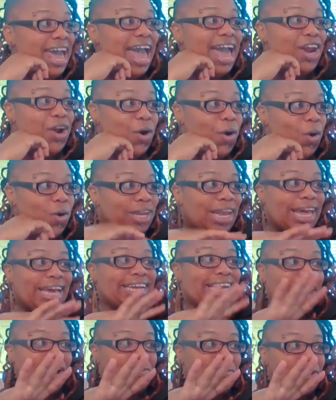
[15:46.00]
at all,
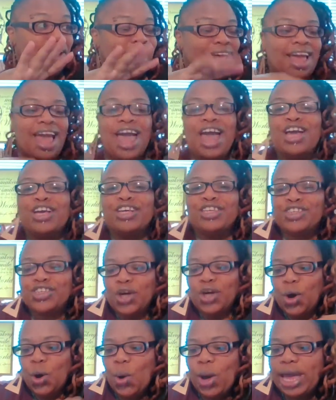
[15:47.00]
like not one.
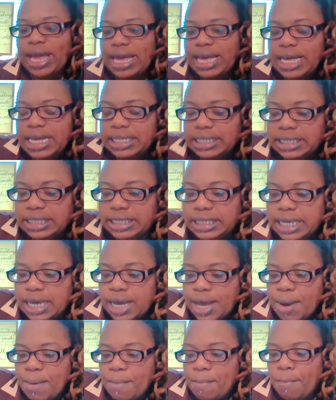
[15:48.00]
So it's
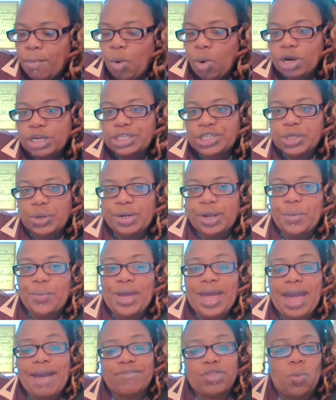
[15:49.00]
more so that
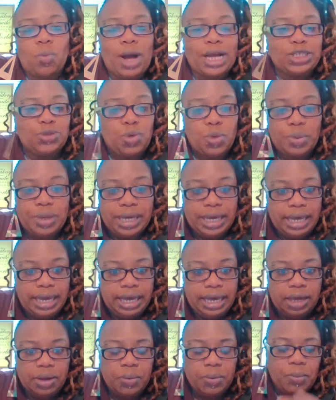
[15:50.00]
we have to watch what we
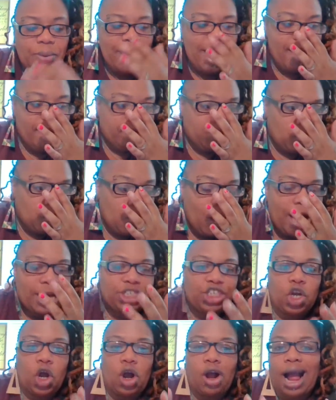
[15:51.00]
eat. We have to
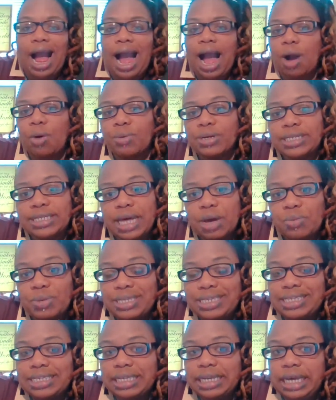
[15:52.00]
watch our hours that
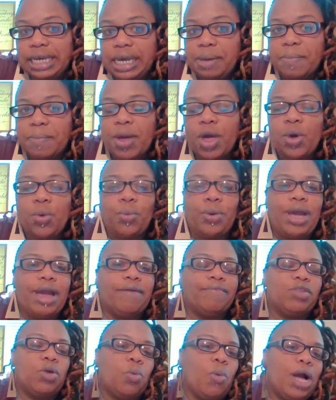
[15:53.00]
we sleep. We
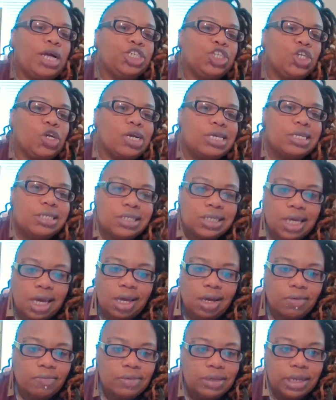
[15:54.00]
have to watch our
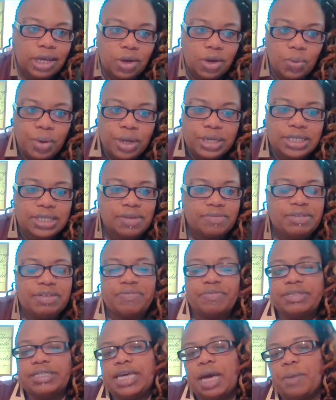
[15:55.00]
intake of liquids, of
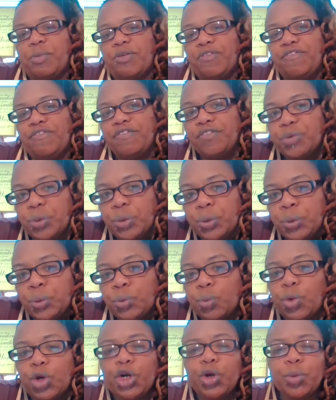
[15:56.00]
different type of
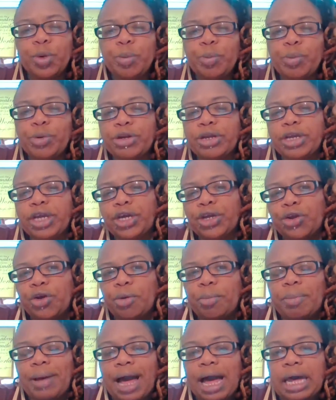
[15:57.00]
food. What are we putting in
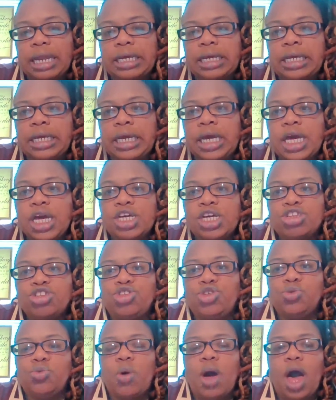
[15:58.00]
our body
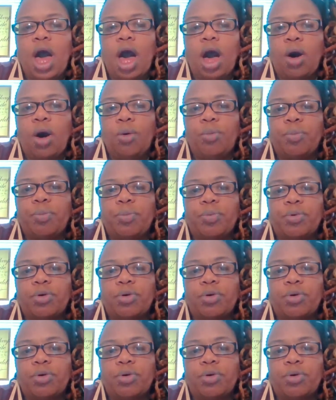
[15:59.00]
to help